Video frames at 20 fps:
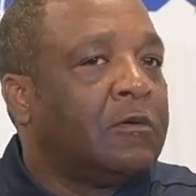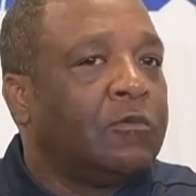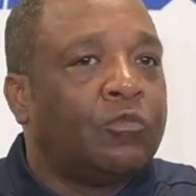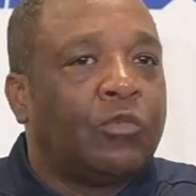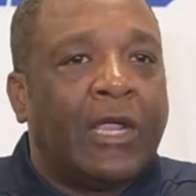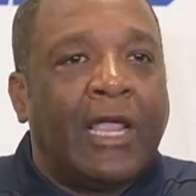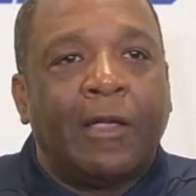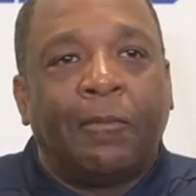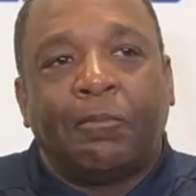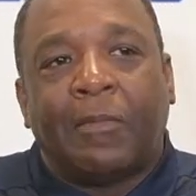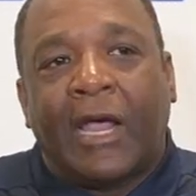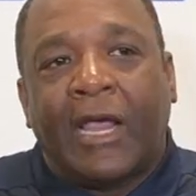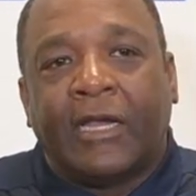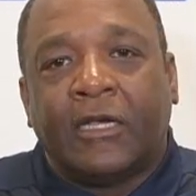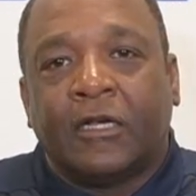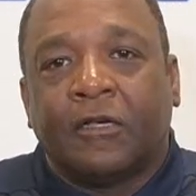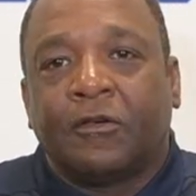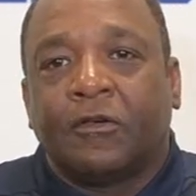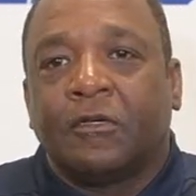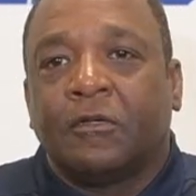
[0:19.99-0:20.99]
We had
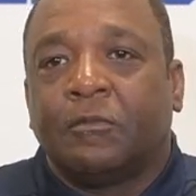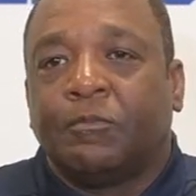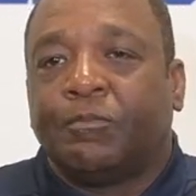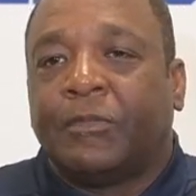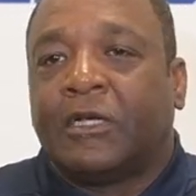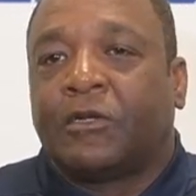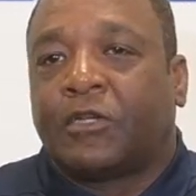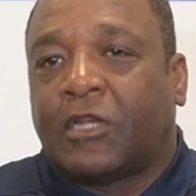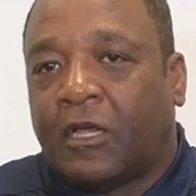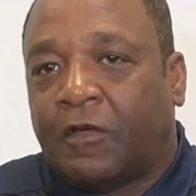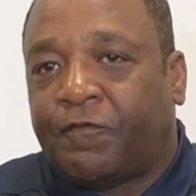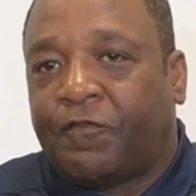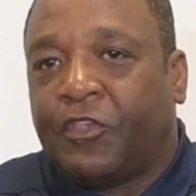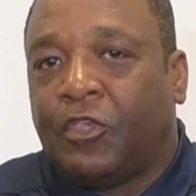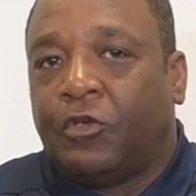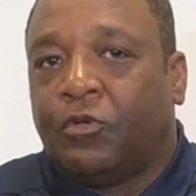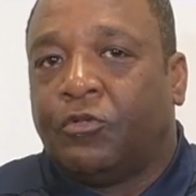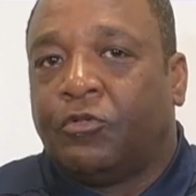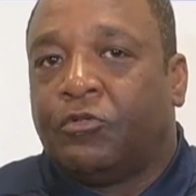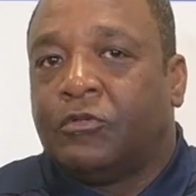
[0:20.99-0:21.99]
minor, but a
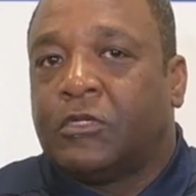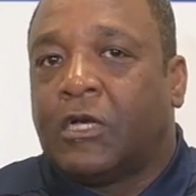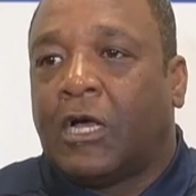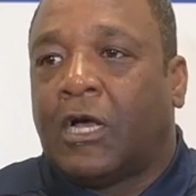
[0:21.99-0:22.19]
few